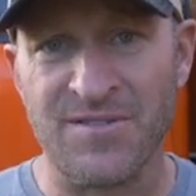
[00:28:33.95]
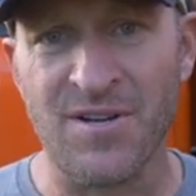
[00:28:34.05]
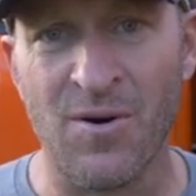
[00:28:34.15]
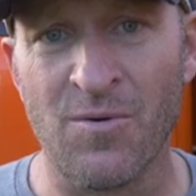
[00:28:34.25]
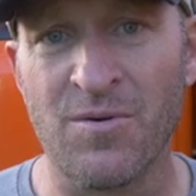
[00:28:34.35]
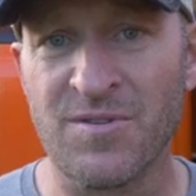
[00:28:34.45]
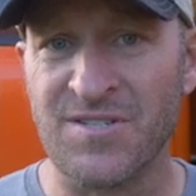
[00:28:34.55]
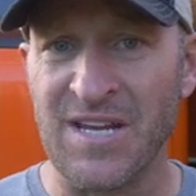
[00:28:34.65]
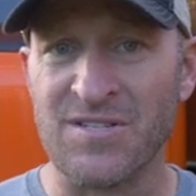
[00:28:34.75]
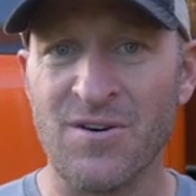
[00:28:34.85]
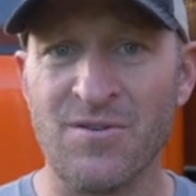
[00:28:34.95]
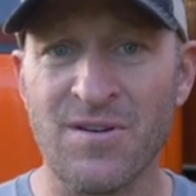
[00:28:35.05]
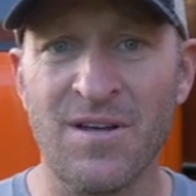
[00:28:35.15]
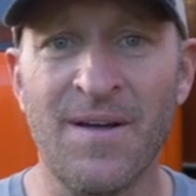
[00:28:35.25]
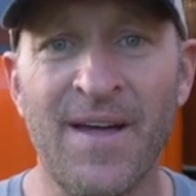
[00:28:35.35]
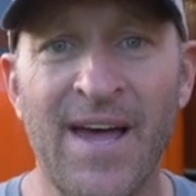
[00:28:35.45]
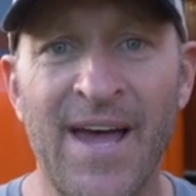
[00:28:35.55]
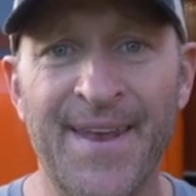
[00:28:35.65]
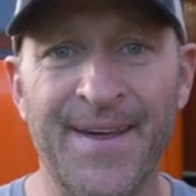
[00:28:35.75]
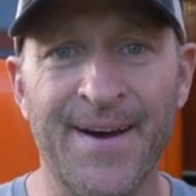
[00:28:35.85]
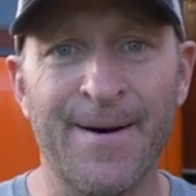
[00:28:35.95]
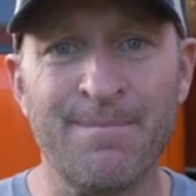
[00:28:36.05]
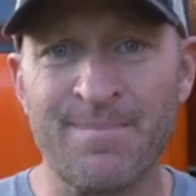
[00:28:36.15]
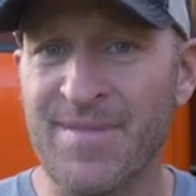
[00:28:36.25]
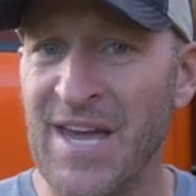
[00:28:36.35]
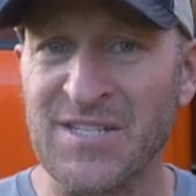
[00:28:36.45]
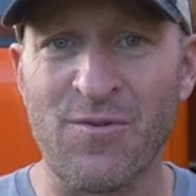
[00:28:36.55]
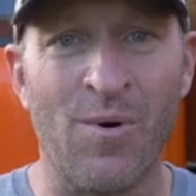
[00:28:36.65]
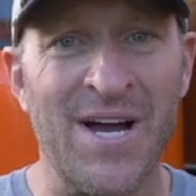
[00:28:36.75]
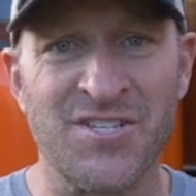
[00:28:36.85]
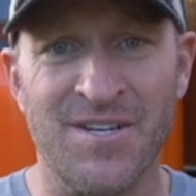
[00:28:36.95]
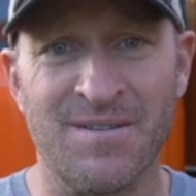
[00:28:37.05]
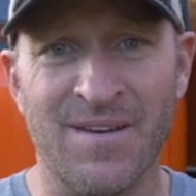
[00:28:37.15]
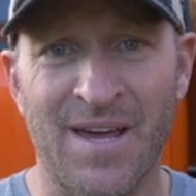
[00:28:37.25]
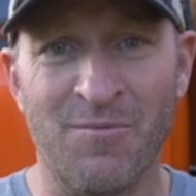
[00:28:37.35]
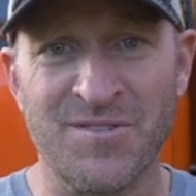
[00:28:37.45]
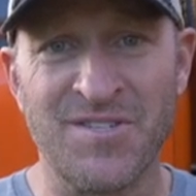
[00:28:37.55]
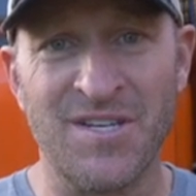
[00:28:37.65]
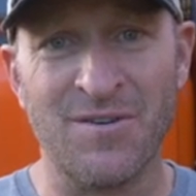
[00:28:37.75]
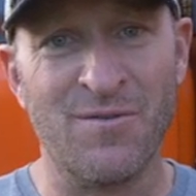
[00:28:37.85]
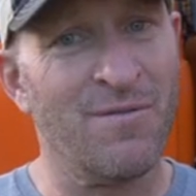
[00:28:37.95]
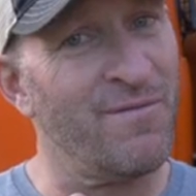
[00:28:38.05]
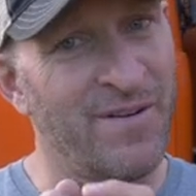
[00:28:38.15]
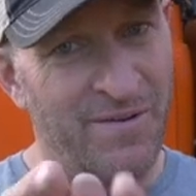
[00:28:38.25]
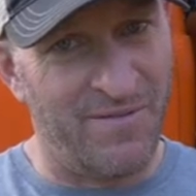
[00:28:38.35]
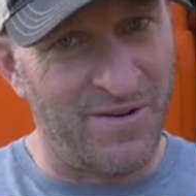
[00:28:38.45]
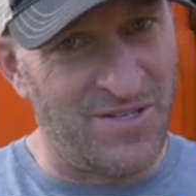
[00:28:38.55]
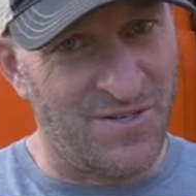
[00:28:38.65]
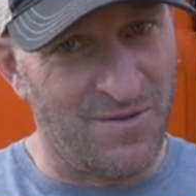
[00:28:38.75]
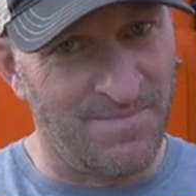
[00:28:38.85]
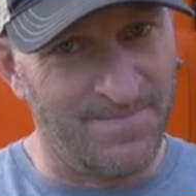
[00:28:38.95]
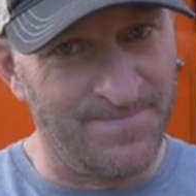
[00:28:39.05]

So stay tuned, and thanks for watching, and we'll see you very, very soon.